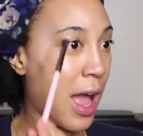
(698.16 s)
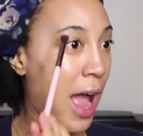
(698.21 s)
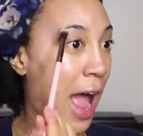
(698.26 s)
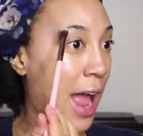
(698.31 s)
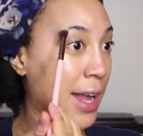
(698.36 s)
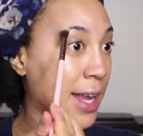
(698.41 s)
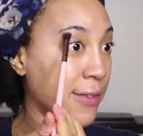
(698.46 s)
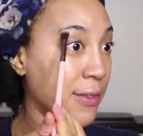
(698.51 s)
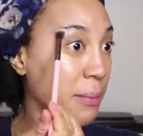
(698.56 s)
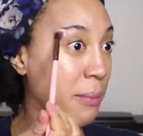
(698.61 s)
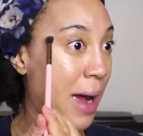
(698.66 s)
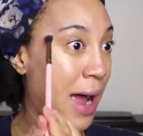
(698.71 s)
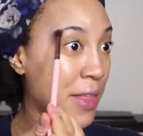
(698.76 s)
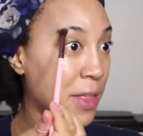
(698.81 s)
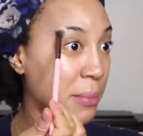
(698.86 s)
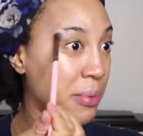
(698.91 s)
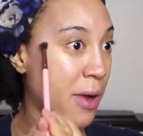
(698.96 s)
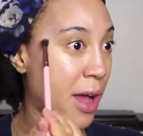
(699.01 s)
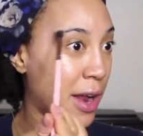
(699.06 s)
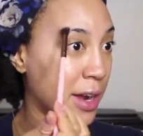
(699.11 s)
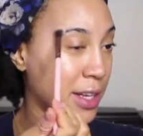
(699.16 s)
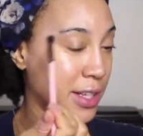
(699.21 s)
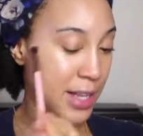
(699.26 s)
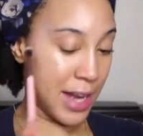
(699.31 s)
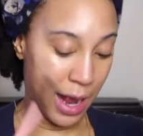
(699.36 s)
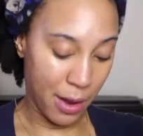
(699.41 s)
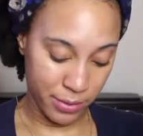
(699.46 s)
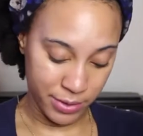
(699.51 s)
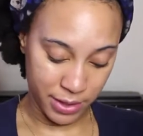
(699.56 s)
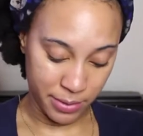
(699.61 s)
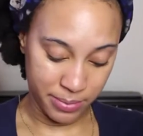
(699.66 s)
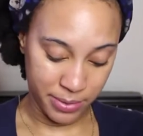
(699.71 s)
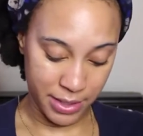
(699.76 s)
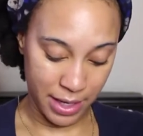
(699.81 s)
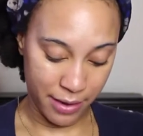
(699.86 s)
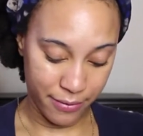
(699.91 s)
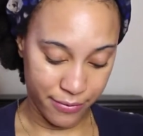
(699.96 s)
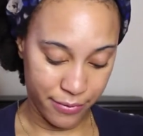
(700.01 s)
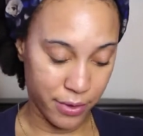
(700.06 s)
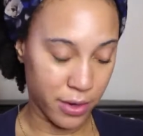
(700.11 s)
I didn't even buy the product and I was
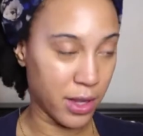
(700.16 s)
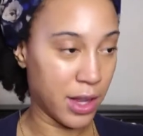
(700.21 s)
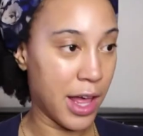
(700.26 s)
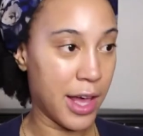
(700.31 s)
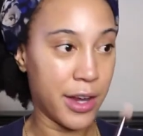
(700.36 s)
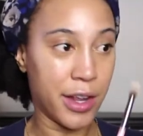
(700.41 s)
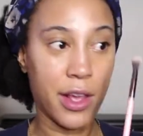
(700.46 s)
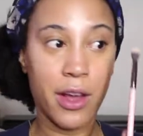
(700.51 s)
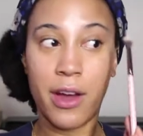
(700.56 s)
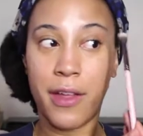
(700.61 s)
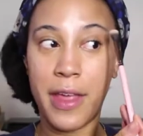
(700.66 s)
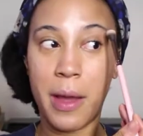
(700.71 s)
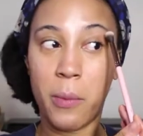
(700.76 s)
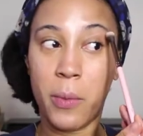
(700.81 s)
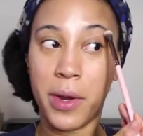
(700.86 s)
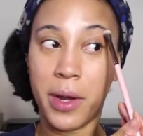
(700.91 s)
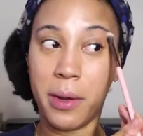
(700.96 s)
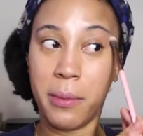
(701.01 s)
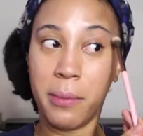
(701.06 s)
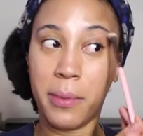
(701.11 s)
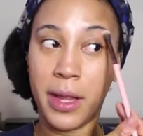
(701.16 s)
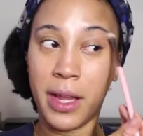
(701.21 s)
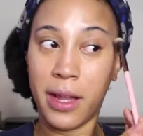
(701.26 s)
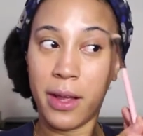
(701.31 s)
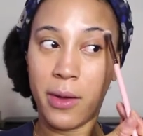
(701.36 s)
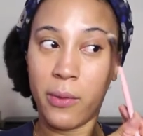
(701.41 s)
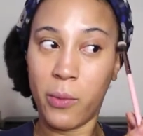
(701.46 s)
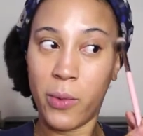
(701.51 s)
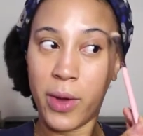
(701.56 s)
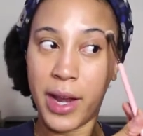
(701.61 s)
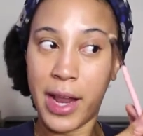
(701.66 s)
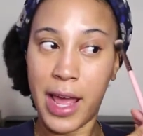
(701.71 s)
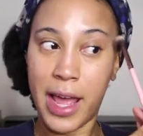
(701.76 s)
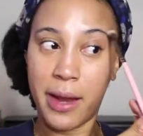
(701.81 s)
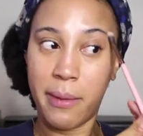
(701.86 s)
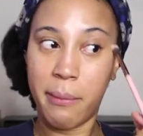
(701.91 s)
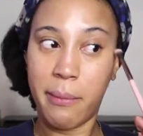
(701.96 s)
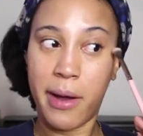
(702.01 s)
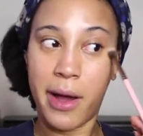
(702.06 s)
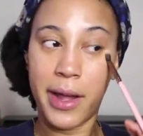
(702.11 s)
upset for a lot of y'all that went and it went ahead
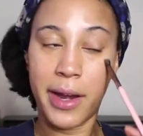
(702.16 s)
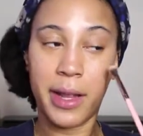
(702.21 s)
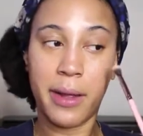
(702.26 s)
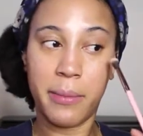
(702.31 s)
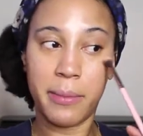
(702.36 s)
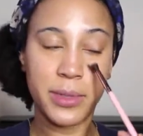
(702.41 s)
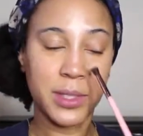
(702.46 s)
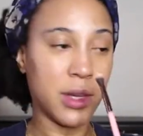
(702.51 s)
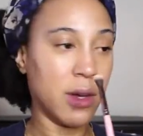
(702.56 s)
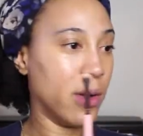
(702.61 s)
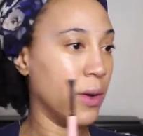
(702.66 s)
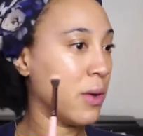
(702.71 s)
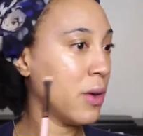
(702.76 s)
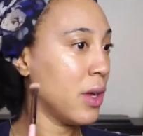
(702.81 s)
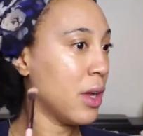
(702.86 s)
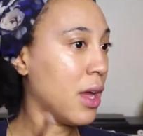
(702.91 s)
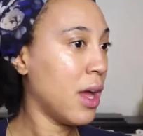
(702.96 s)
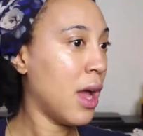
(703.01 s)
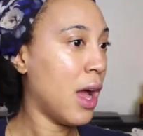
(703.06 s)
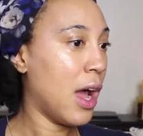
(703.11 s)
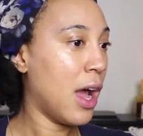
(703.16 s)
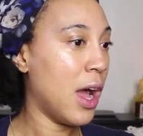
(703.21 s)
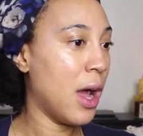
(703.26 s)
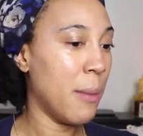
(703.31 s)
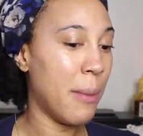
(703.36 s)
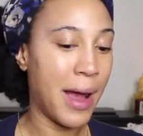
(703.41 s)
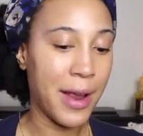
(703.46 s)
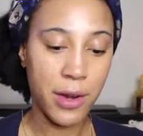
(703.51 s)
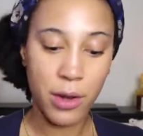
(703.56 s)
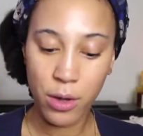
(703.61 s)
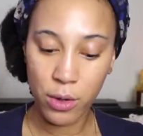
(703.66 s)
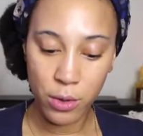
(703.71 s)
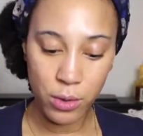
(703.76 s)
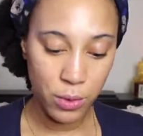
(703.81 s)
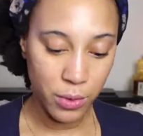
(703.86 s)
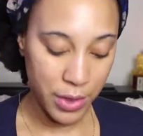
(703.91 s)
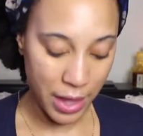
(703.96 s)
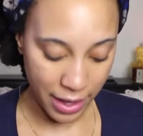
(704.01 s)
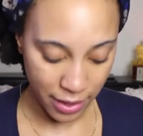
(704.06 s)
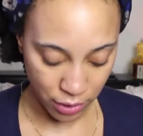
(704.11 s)
and bought it. So um, I
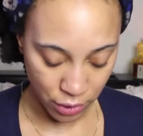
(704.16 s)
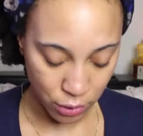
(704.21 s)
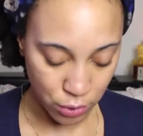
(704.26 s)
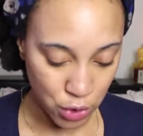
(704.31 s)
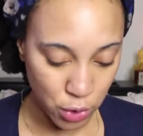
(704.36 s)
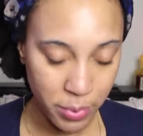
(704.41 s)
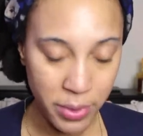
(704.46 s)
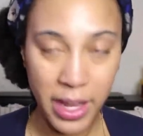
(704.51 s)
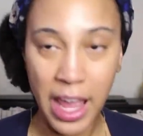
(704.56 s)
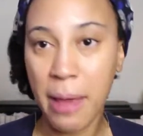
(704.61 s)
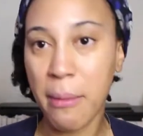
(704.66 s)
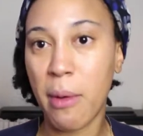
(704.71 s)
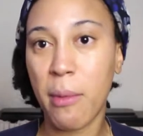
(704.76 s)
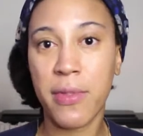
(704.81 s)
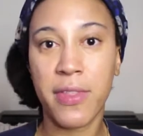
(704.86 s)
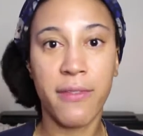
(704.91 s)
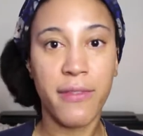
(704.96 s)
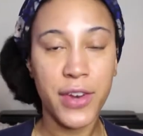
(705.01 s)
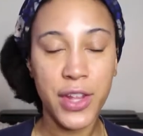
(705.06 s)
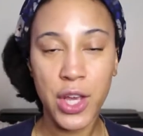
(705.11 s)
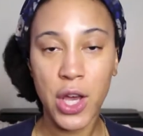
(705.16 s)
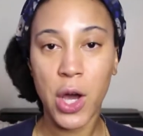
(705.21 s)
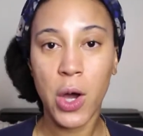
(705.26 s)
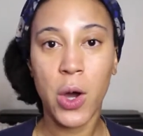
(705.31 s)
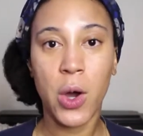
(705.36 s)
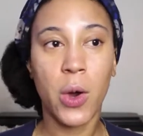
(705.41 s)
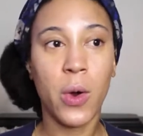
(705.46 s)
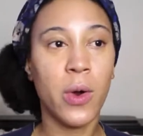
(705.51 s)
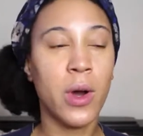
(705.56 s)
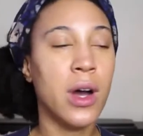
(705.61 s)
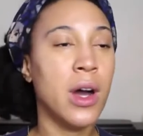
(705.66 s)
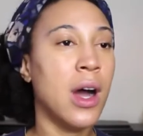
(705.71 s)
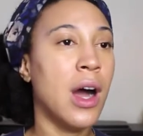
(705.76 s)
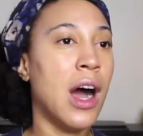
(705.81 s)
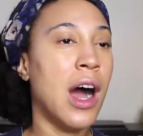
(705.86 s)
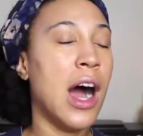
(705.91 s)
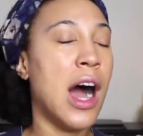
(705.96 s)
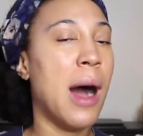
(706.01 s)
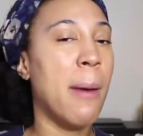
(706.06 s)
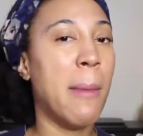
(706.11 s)
know that YouTuber came out with a video
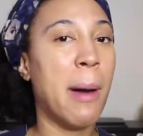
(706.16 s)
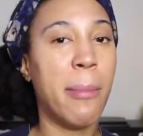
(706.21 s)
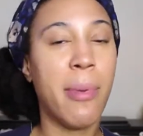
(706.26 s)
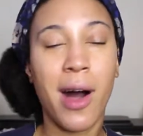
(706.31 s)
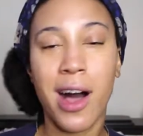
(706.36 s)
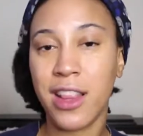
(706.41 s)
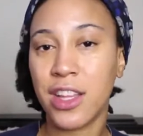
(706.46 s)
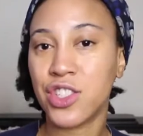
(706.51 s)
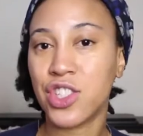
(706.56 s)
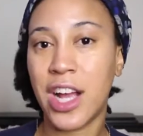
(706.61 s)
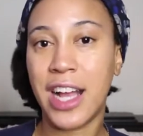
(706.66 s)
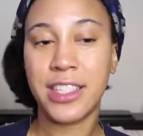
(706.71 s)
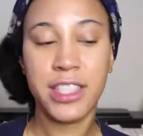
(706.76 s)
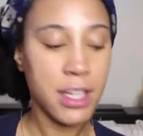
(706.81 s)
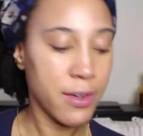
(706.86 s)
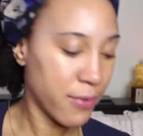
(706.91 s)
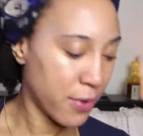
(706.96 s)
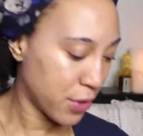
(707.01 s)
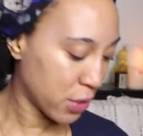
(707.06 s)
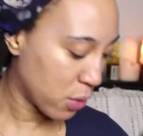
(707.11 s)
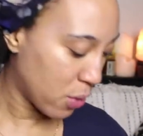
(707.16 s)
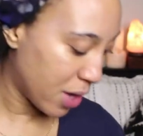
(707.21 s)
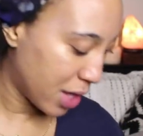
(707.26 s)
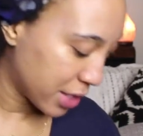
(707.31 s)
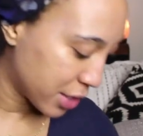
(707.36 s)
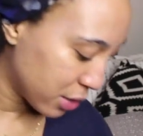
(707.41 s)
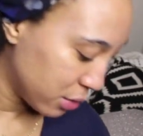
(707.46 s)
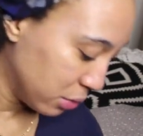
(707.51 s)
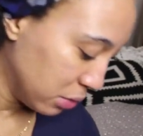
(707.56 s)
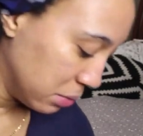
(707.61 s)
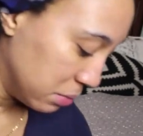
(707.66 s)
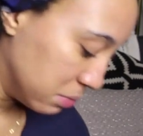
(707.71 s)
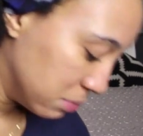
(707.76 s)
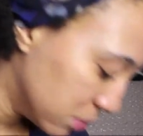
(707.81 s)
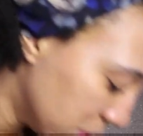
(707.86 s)
um, apologizing for the quality ooh,